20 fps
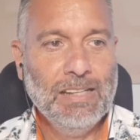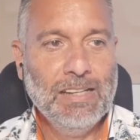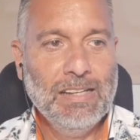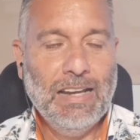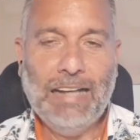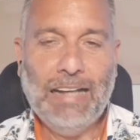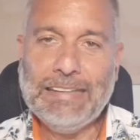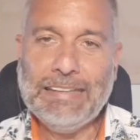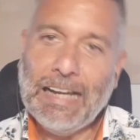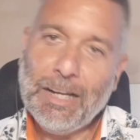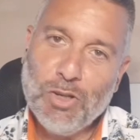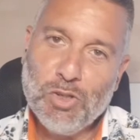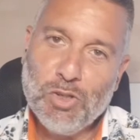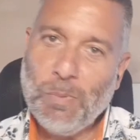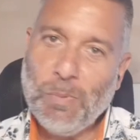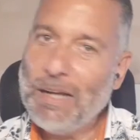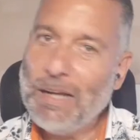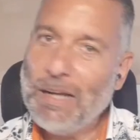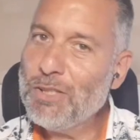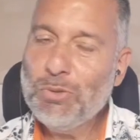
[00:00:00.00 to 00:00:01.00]
And that goes
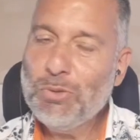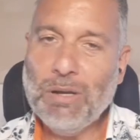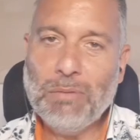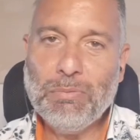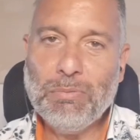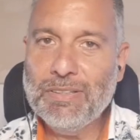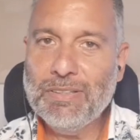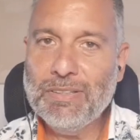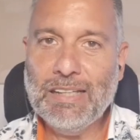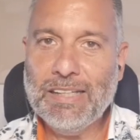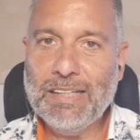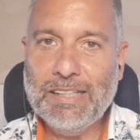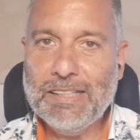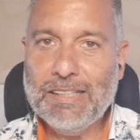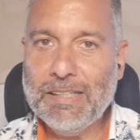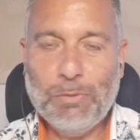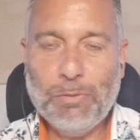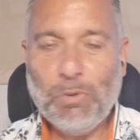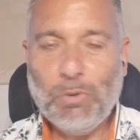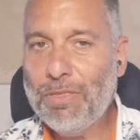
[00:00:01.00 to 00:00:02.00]
back to everything that
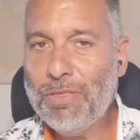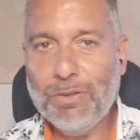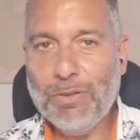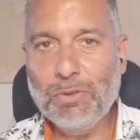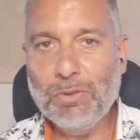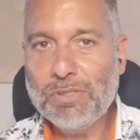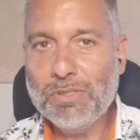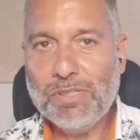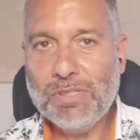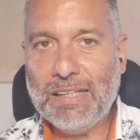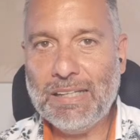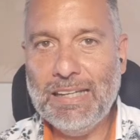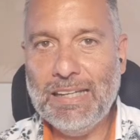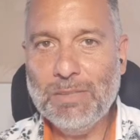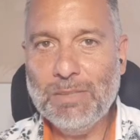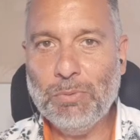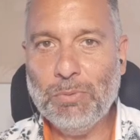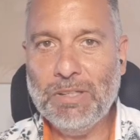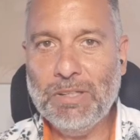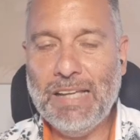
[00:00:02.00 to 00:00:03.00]
he went through as a
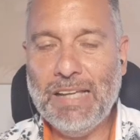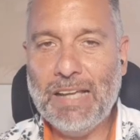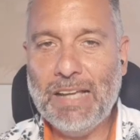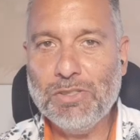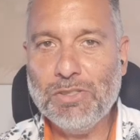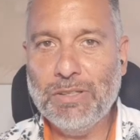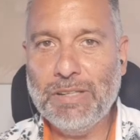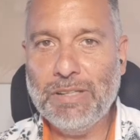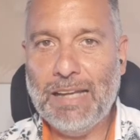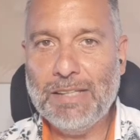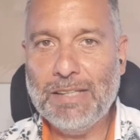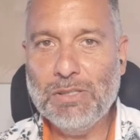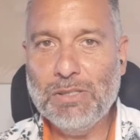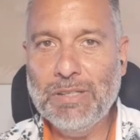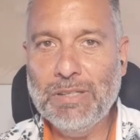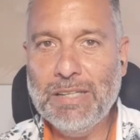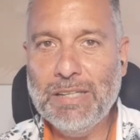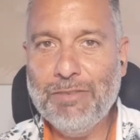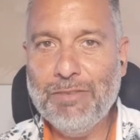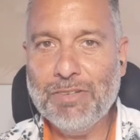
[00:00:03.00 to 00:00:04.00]
kid when he actually had to
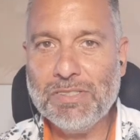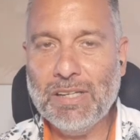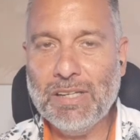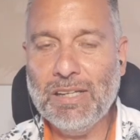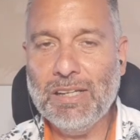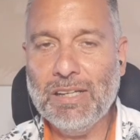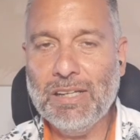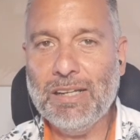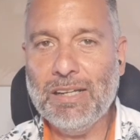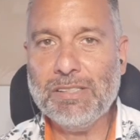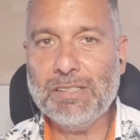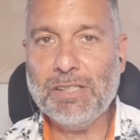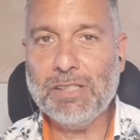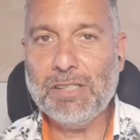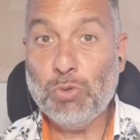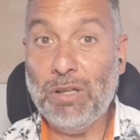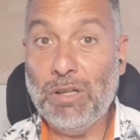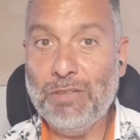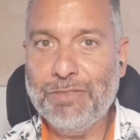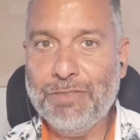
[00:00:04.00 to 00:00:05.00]
leave as a
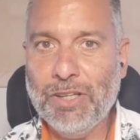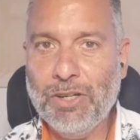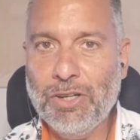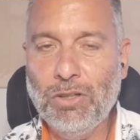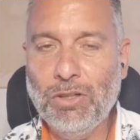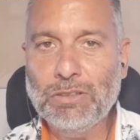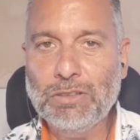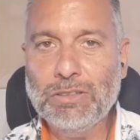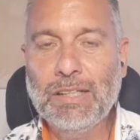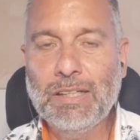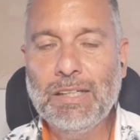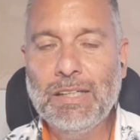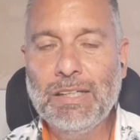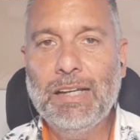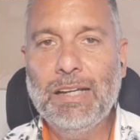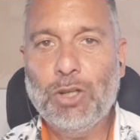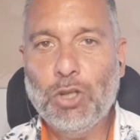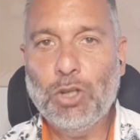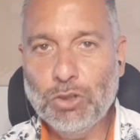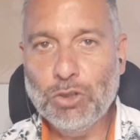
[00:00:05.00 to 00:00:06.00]
12-year-old,
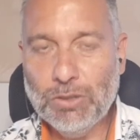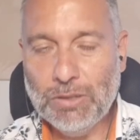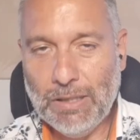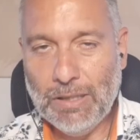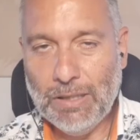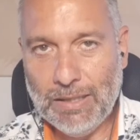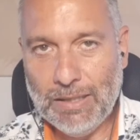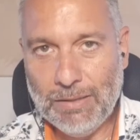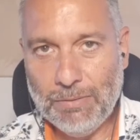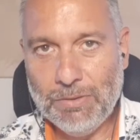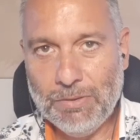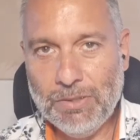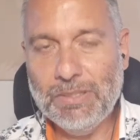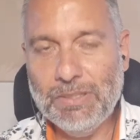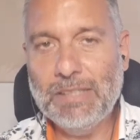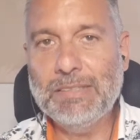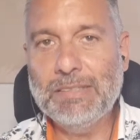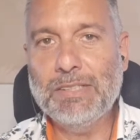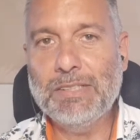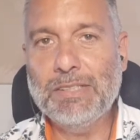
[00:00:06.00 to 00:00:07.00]

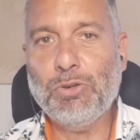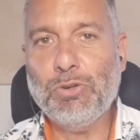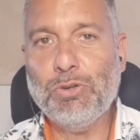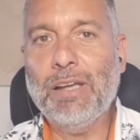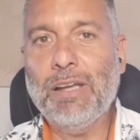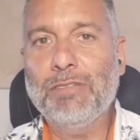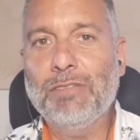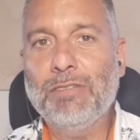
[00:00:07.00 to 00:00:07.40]
did the trial for